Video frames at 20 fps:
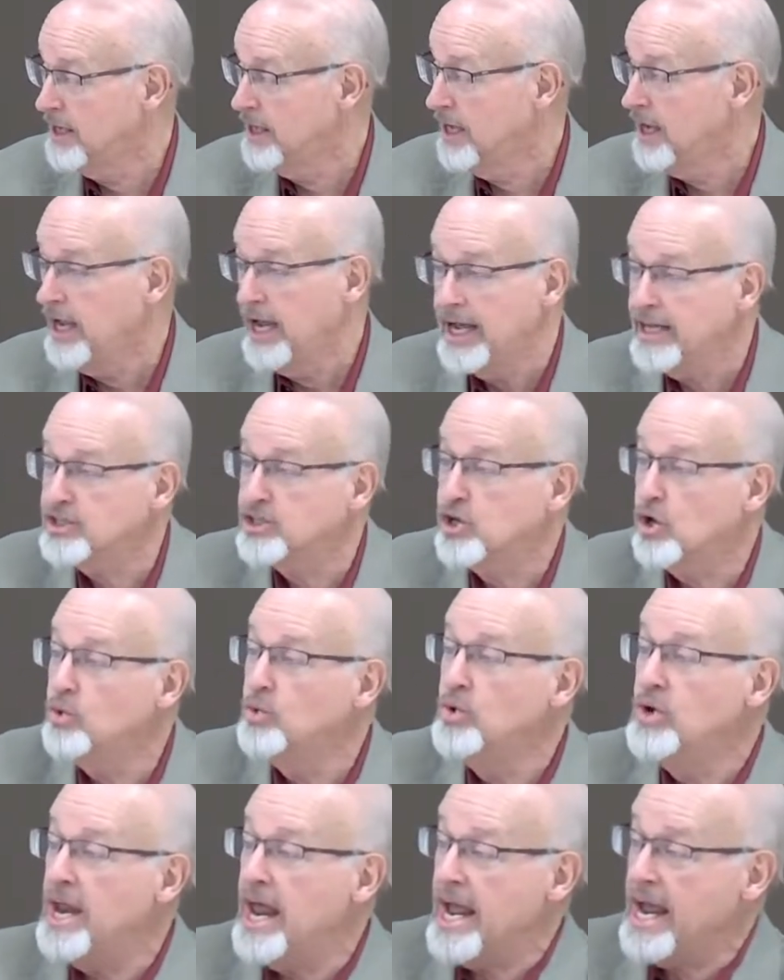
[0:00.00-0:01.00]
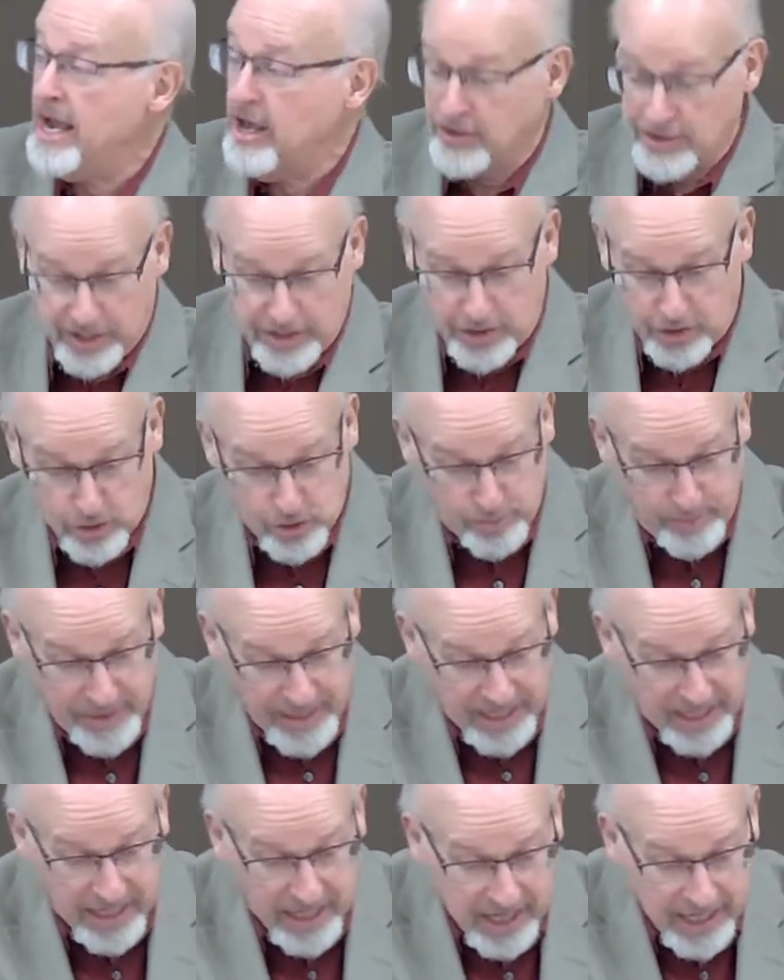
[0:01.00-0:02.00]
And so now that there's been
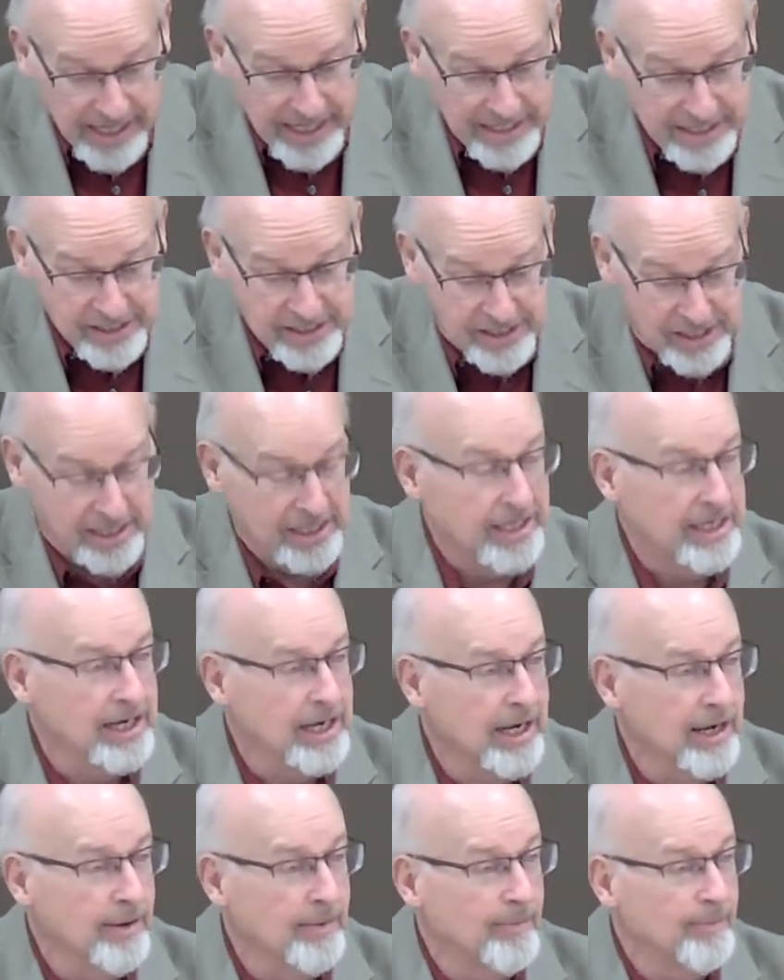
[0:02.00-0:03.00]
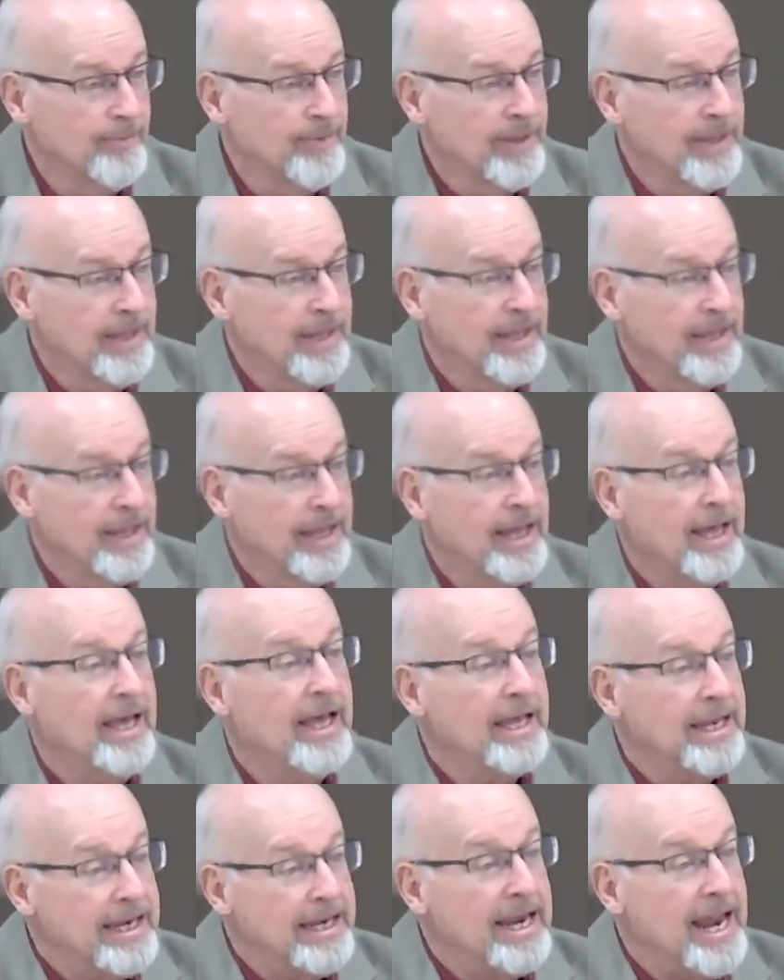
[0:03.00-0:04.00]
a cleansing,
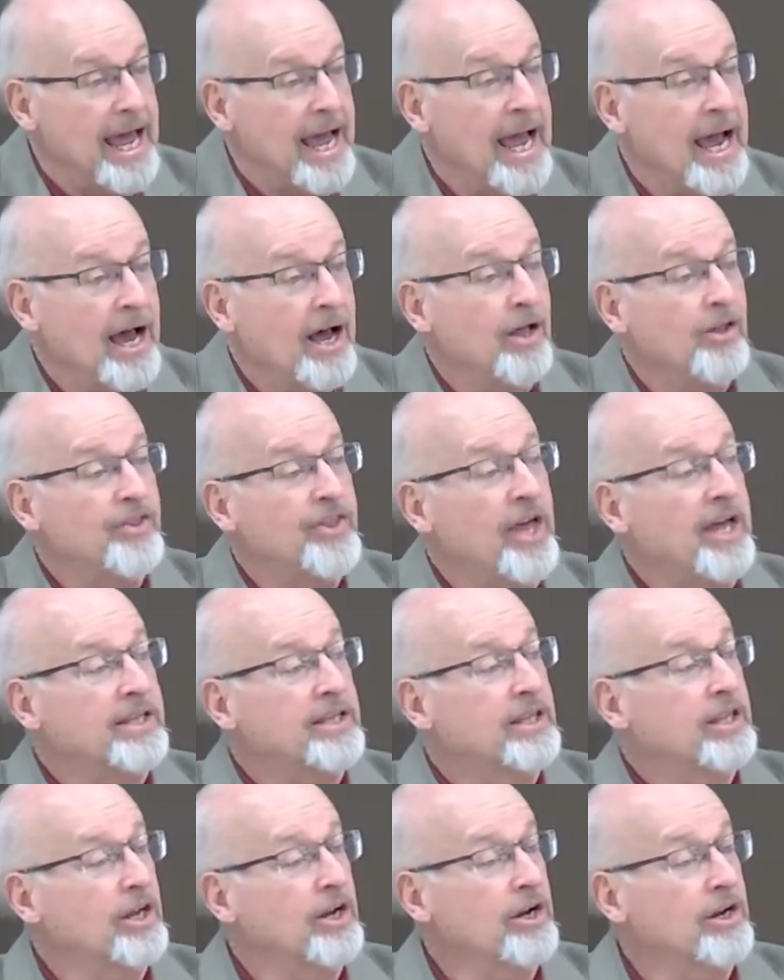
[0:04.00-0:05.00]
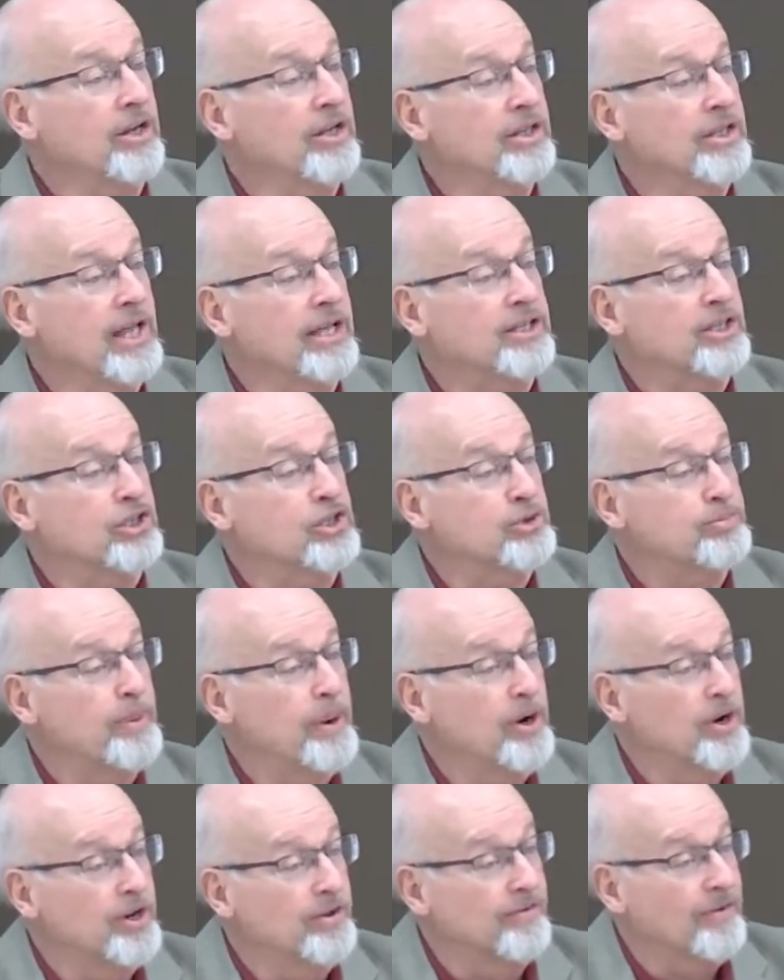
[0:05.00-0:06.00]
now that the
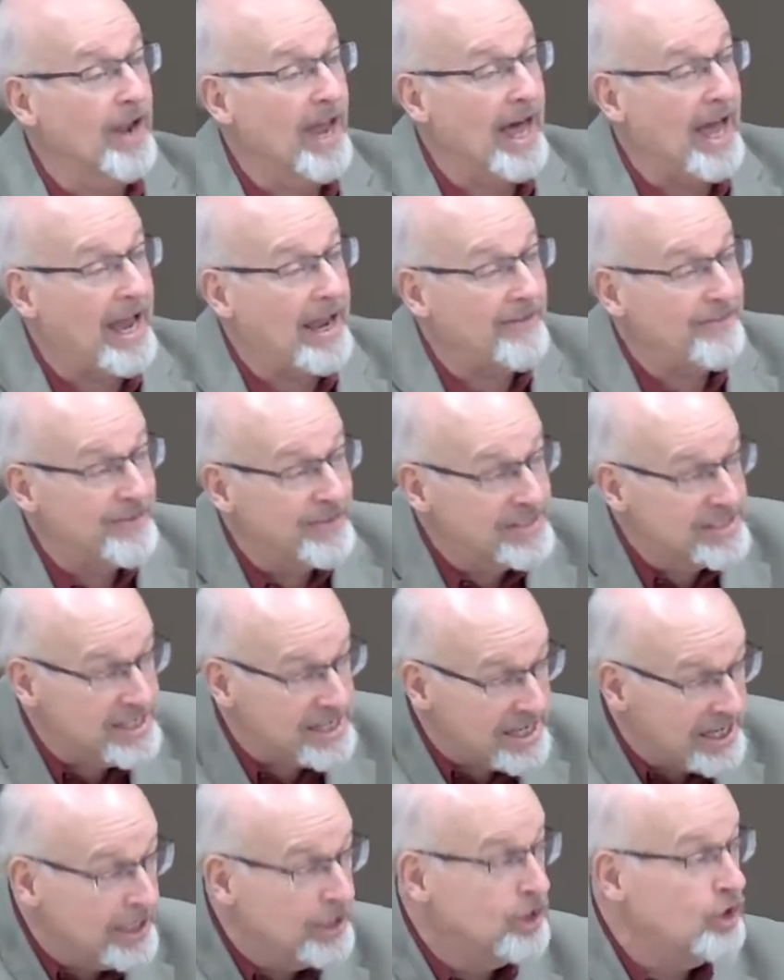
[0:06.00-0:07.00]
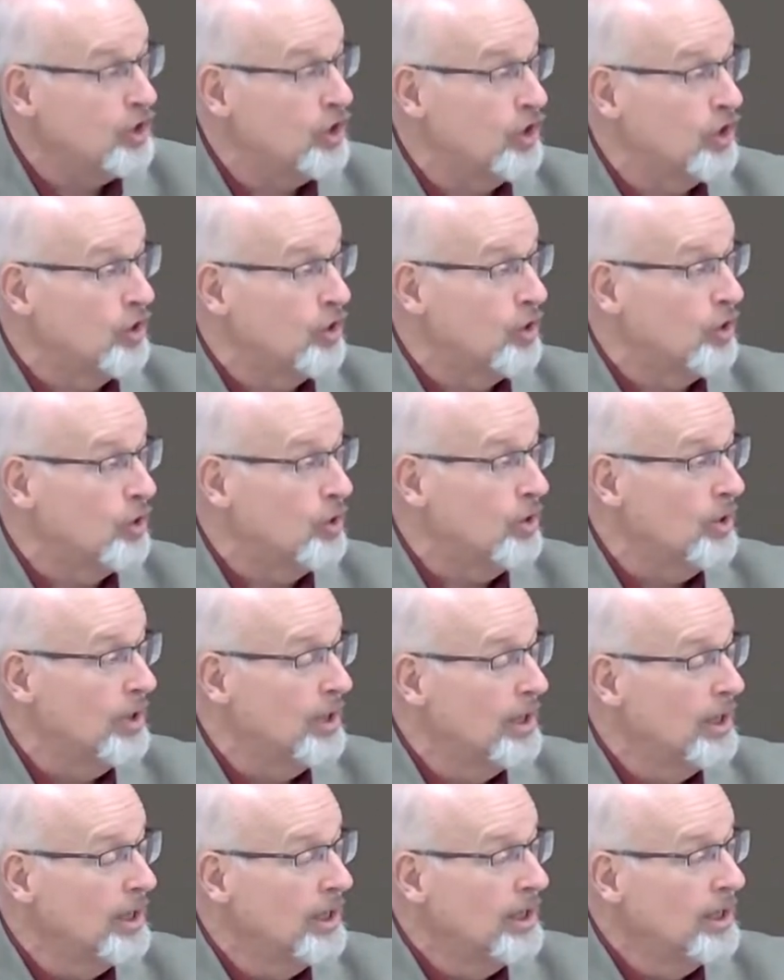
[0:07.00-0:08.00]
Spirit of life is in you,
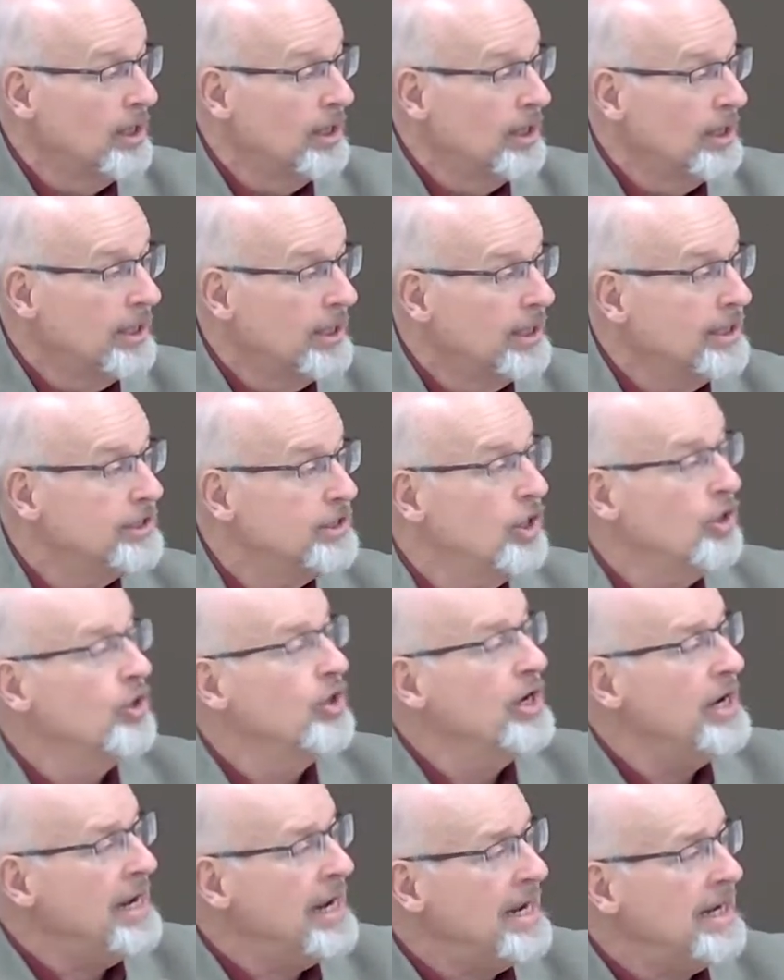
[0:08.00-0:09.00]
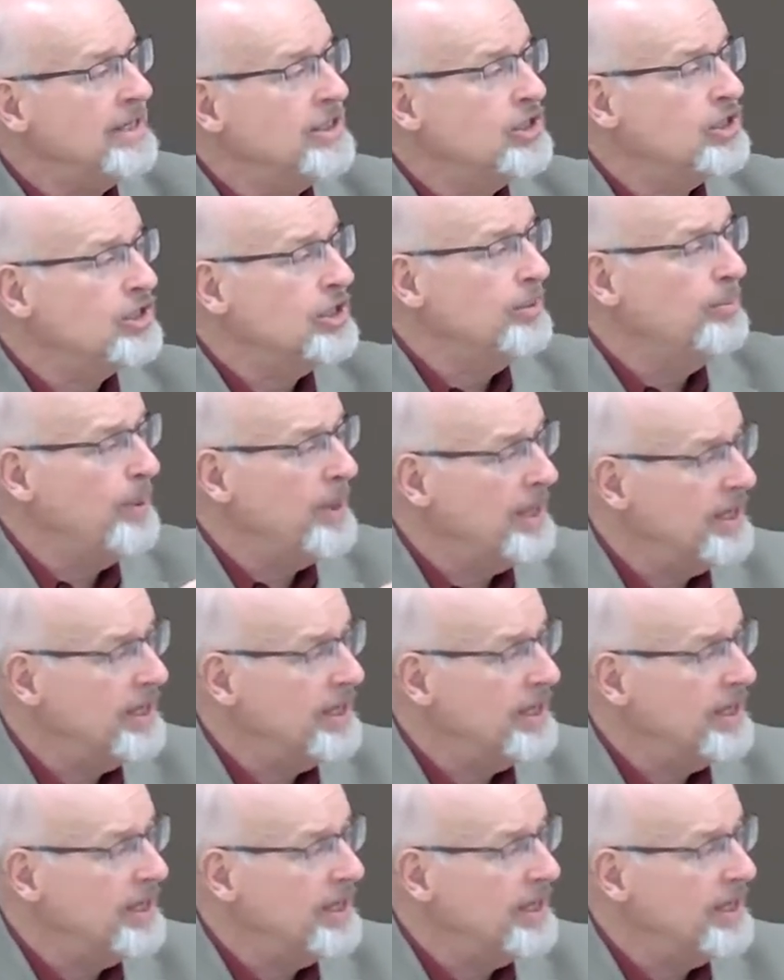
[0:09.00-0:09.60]
there needs to be a